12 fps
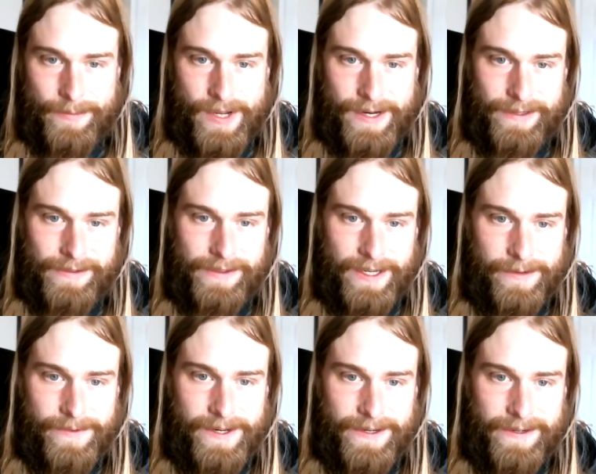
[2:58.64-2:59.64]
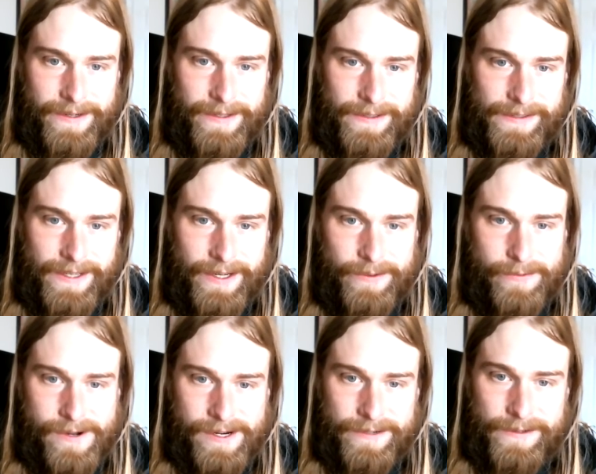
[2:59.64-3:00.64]
back to the comment here, he goes, how do we
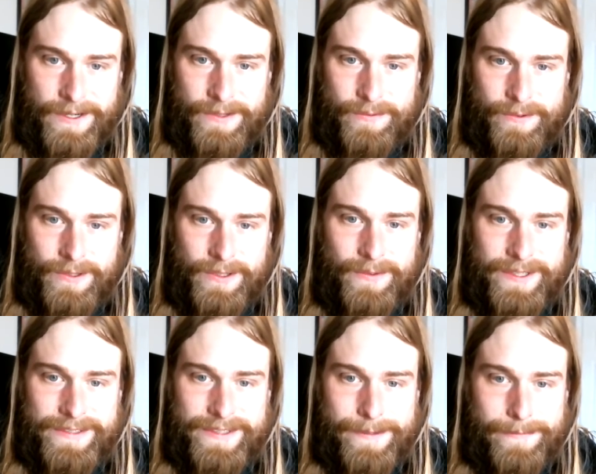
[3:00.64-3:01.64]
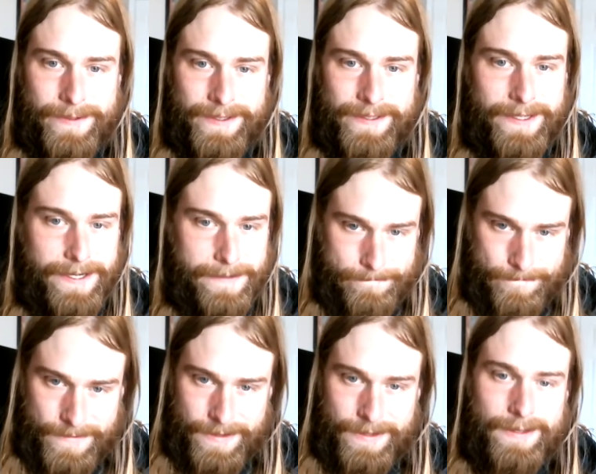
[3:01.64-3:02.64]
walk around the world one step at a time?
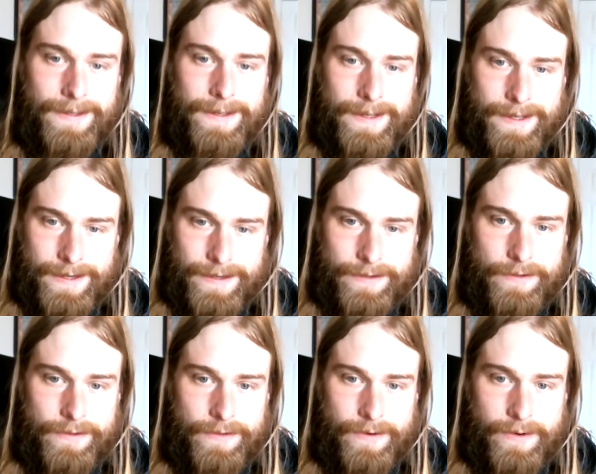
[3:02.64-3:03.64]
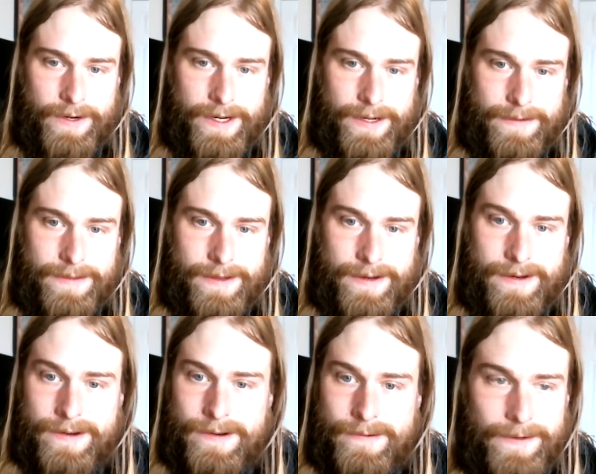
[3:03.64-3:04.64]
Just throw it out
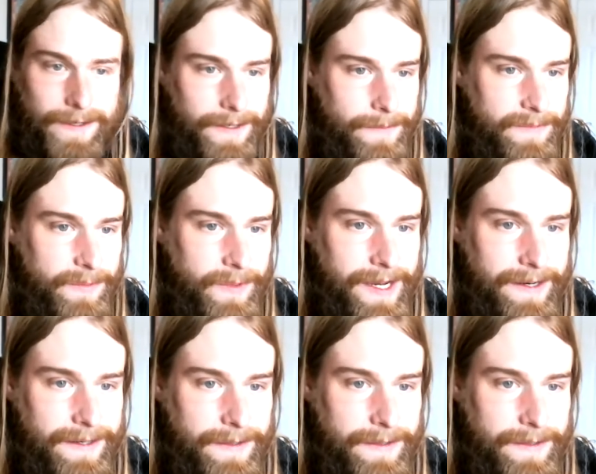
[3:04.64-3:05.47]
there. What comes back,